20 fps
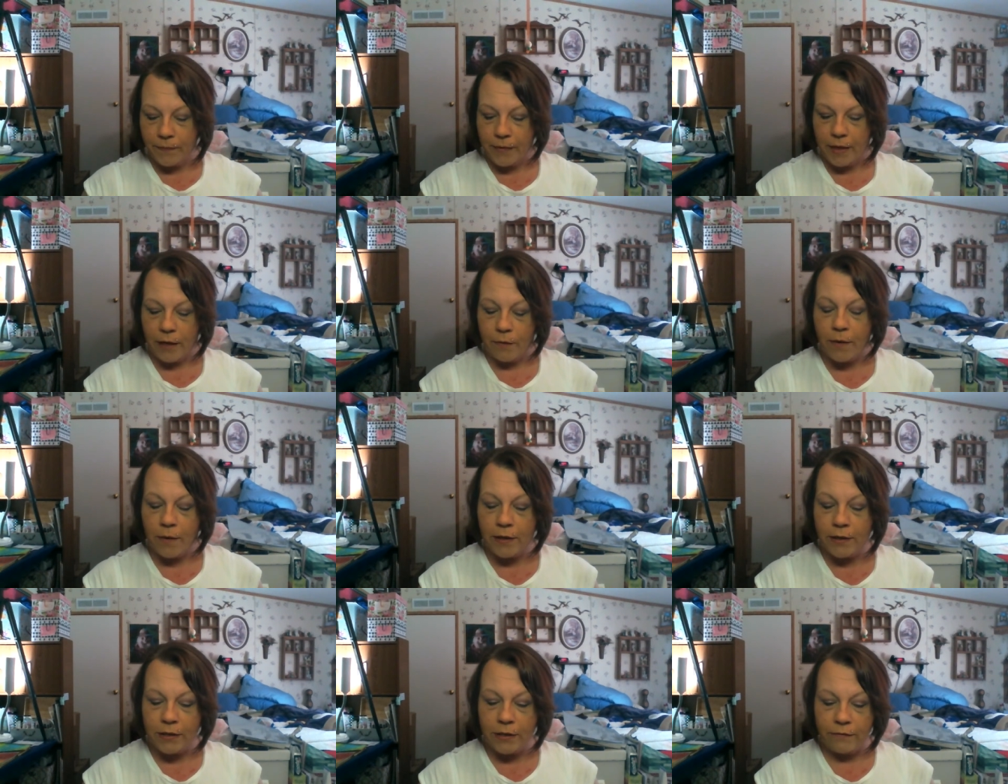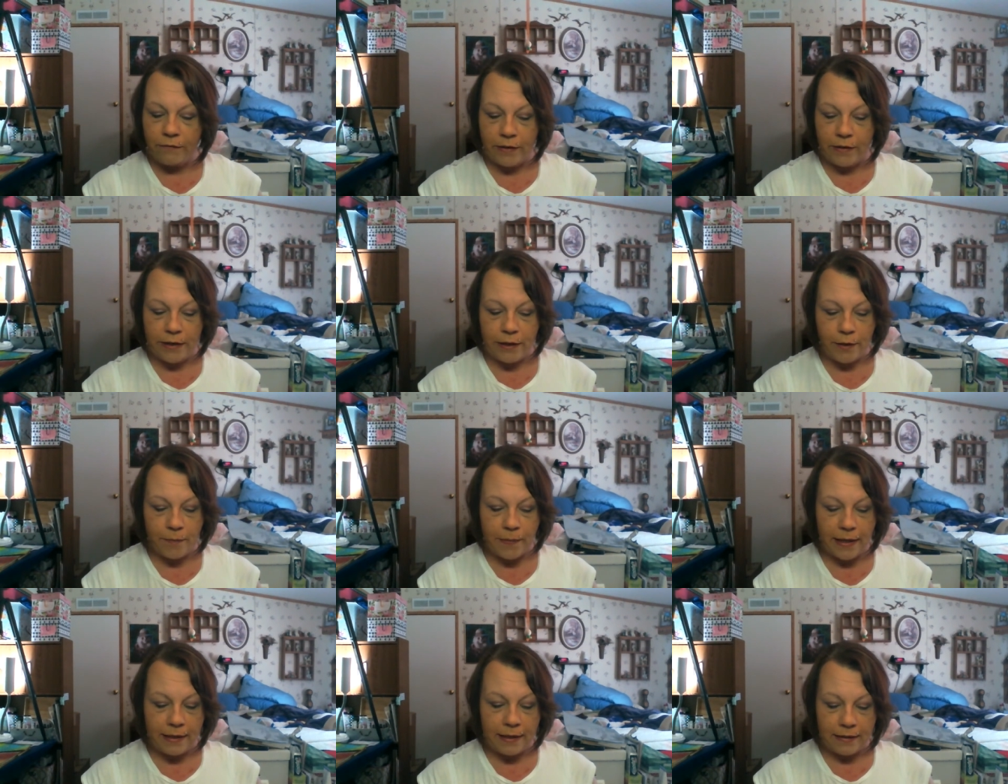I watched a video
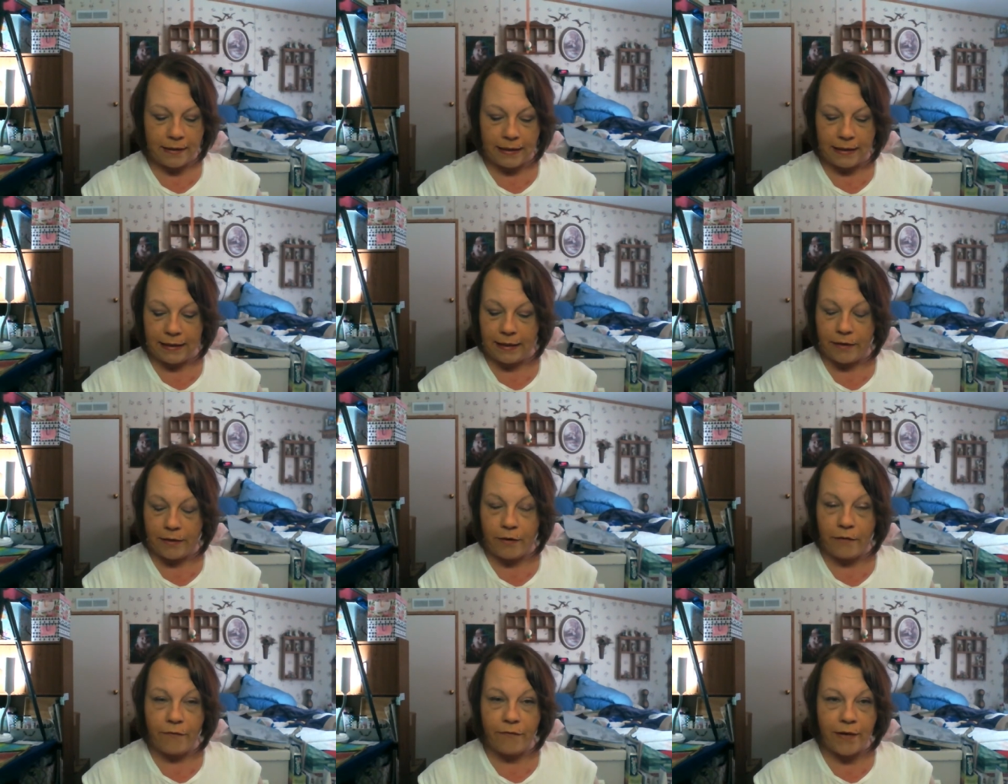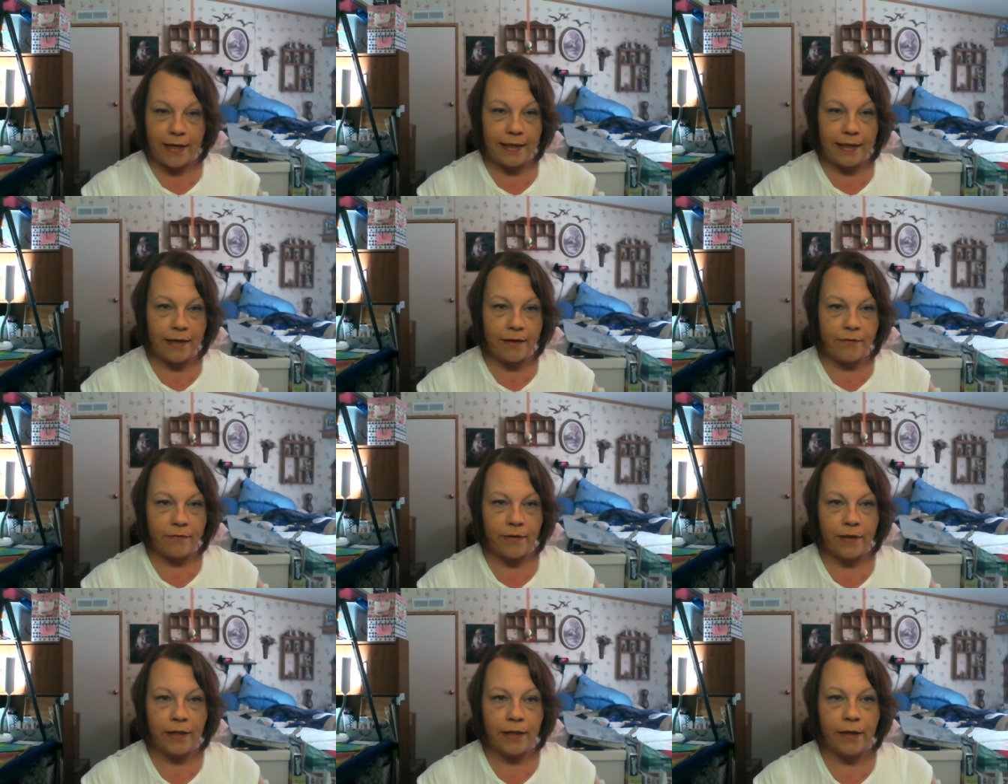by a lady, and I'll find that
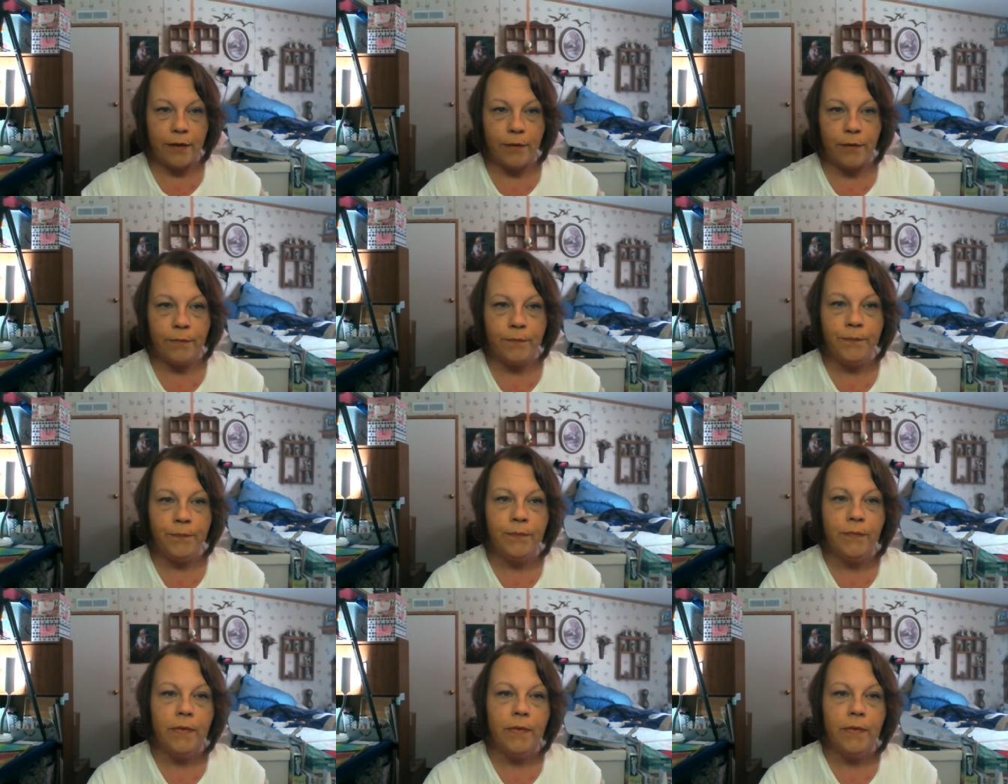video.